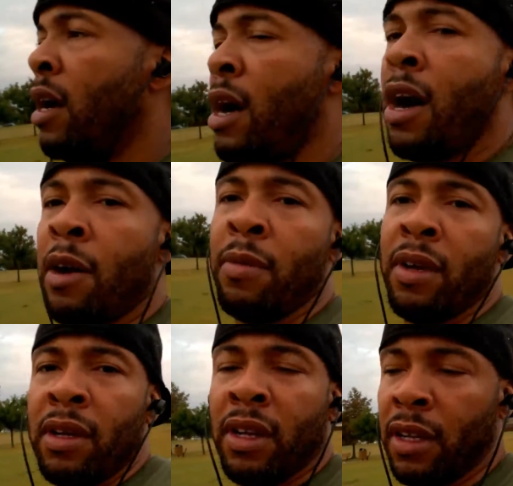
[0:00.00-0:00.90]
Um,
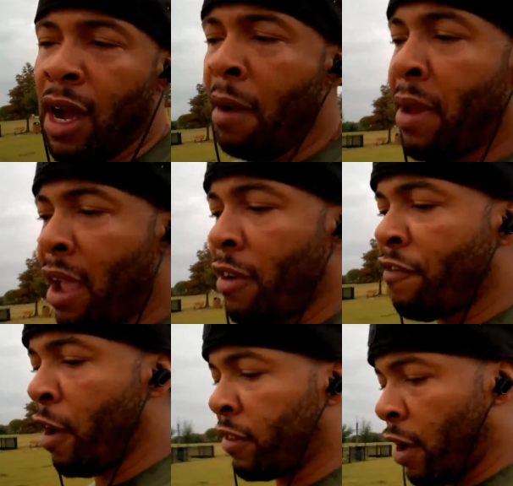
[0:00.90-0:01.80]
update for the
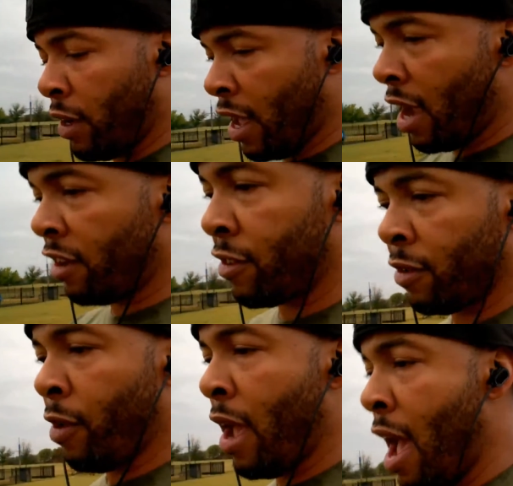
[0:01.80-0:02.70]
first 30 days,
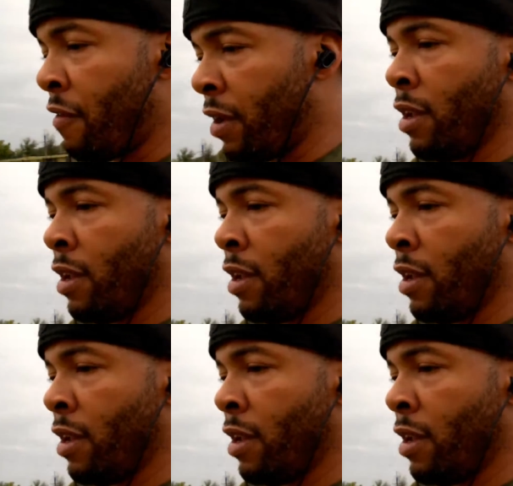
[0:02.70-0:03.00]
we have a